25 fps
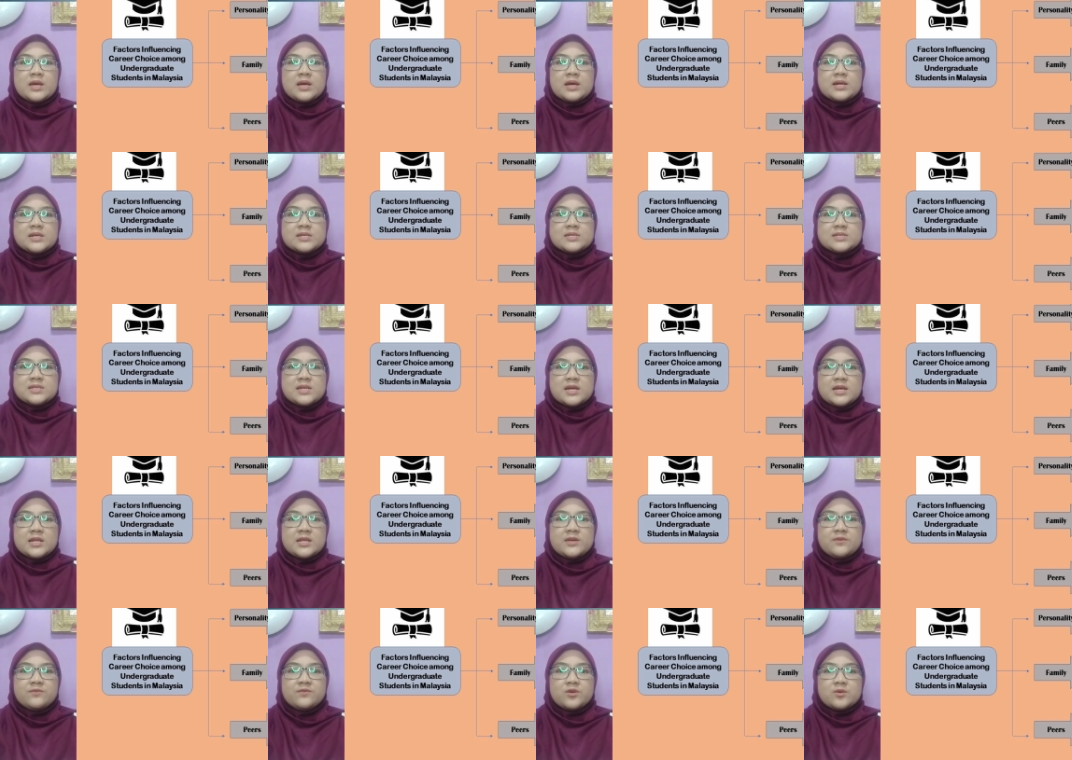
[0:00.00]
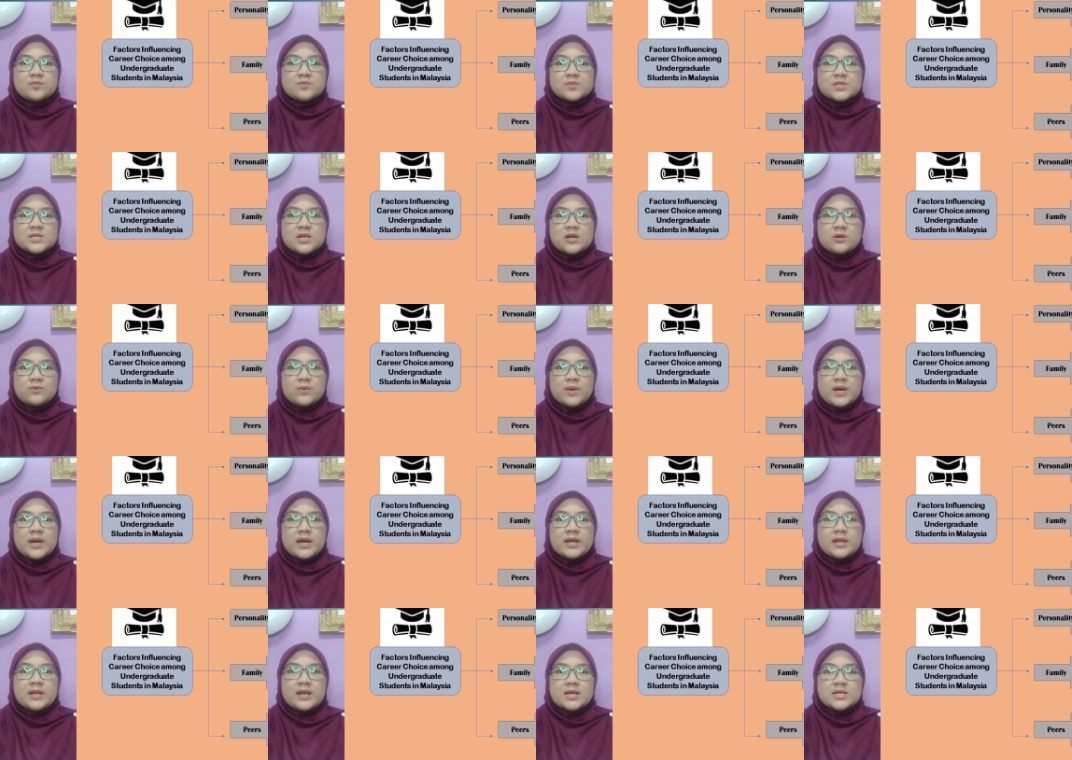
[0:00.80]
A study from Sarwa
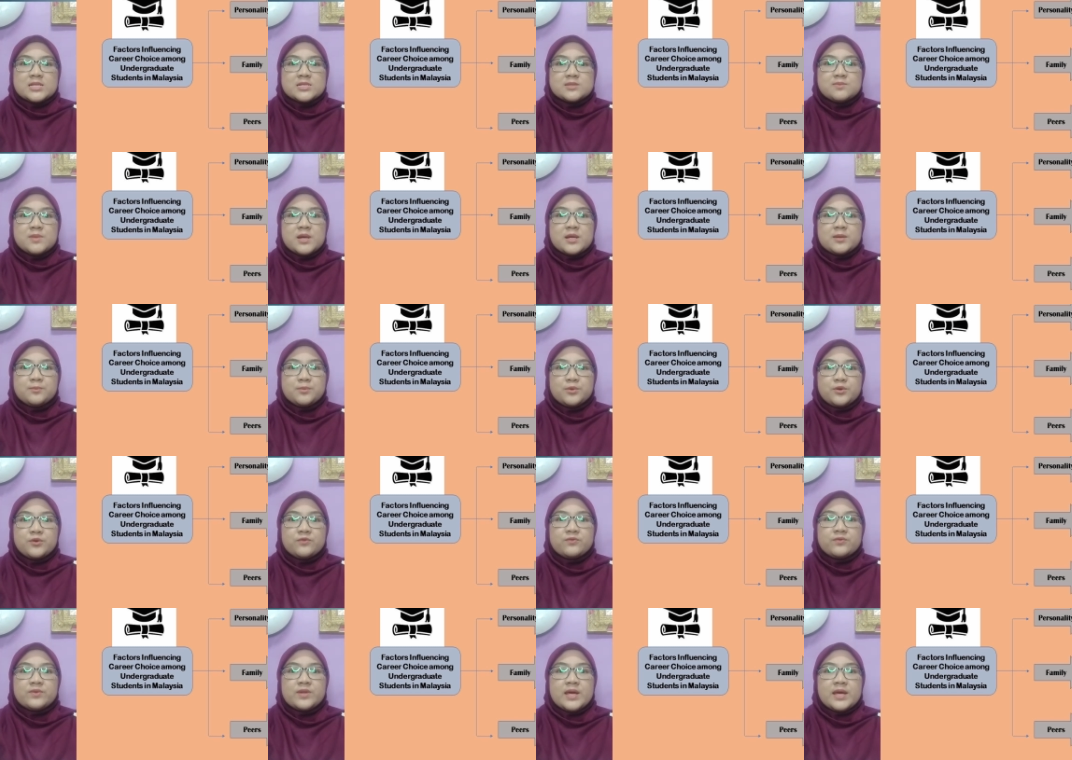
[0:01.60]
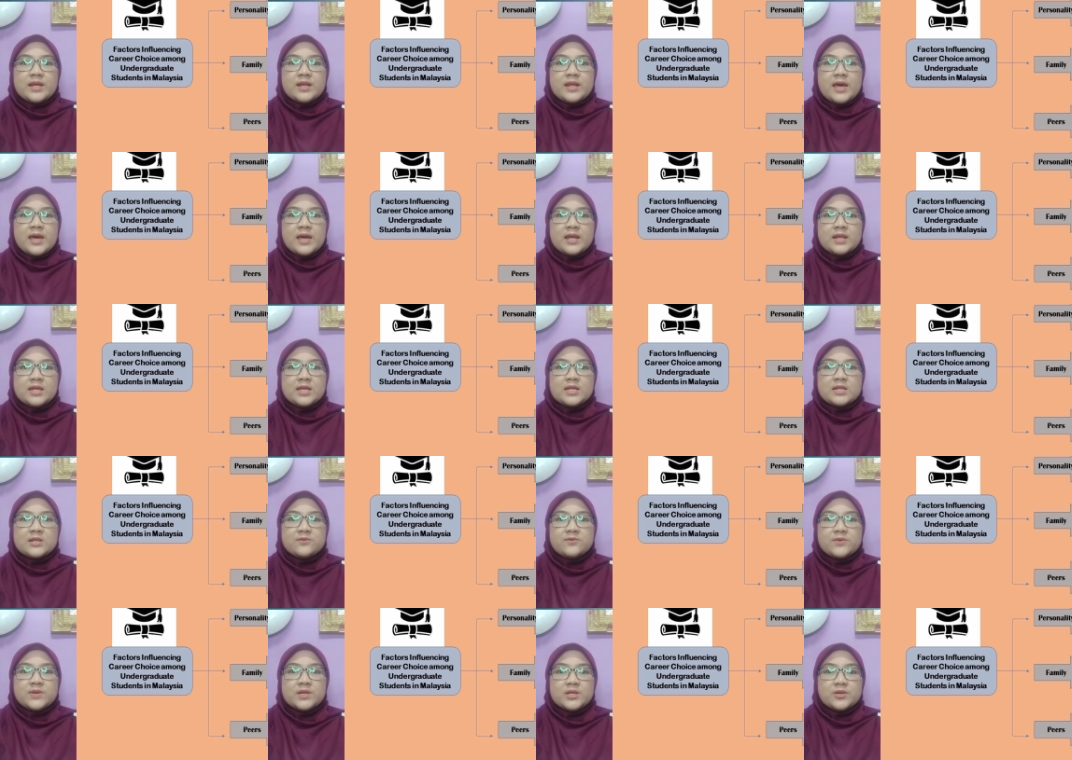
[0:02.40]
and Azmat proved that an
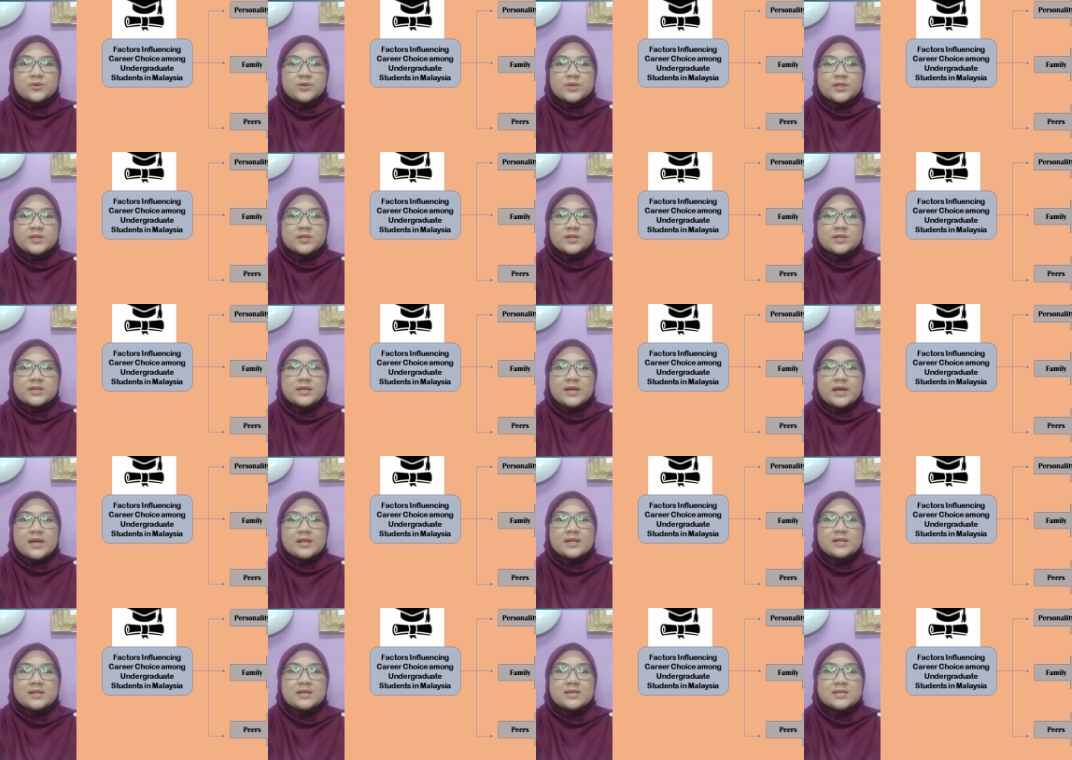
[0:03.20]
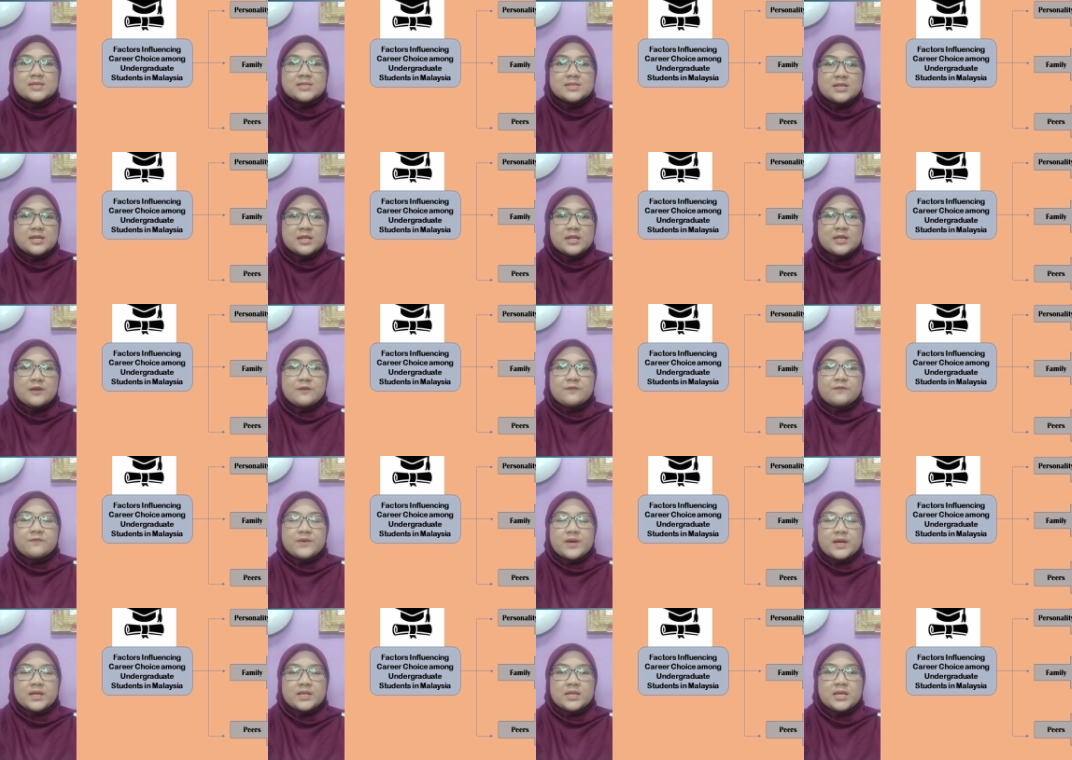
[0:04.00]
individual can easily
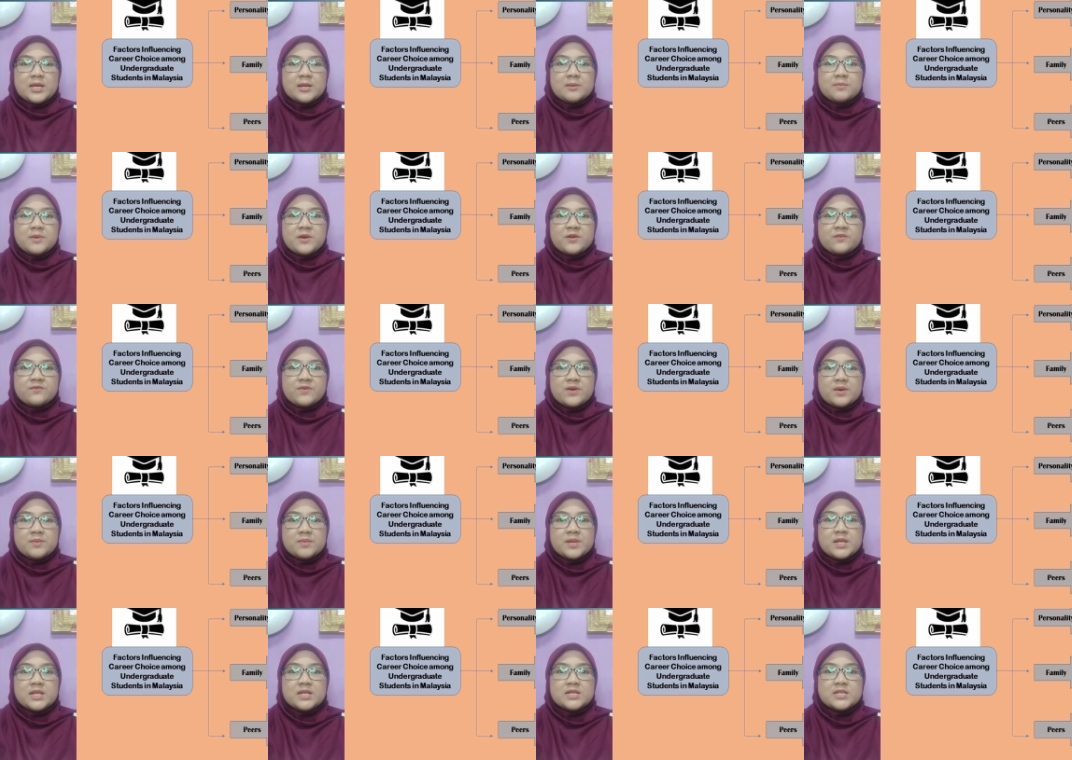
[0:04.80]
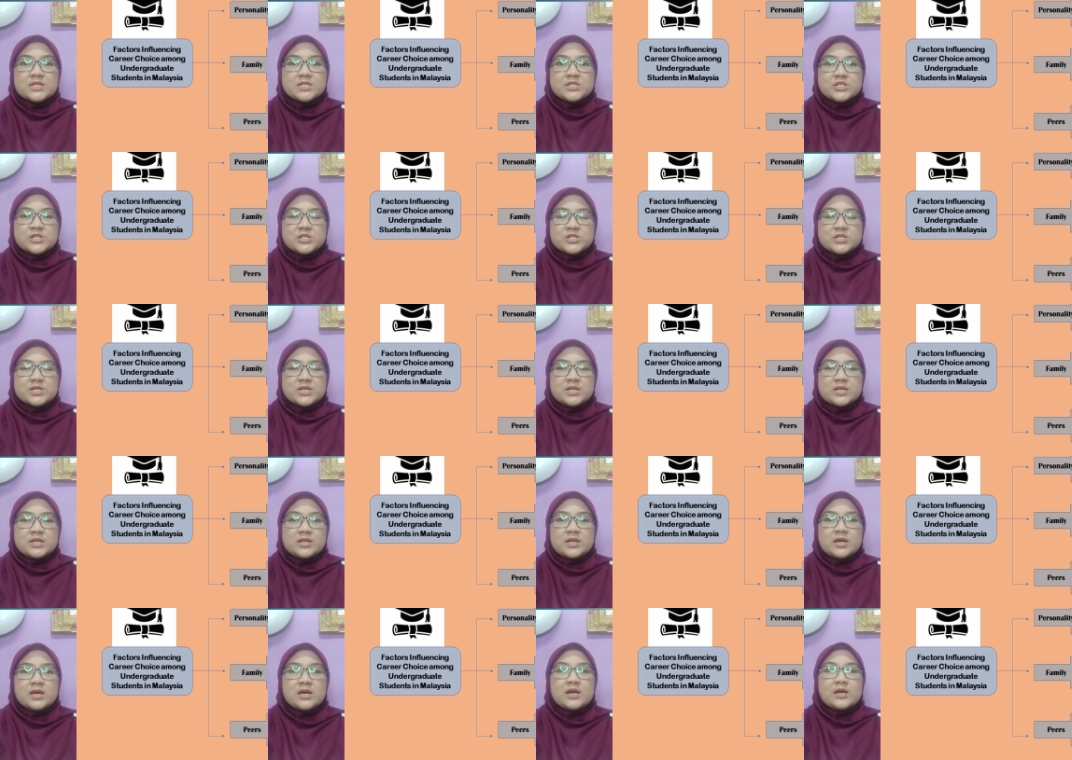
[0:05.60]
affected by family decision.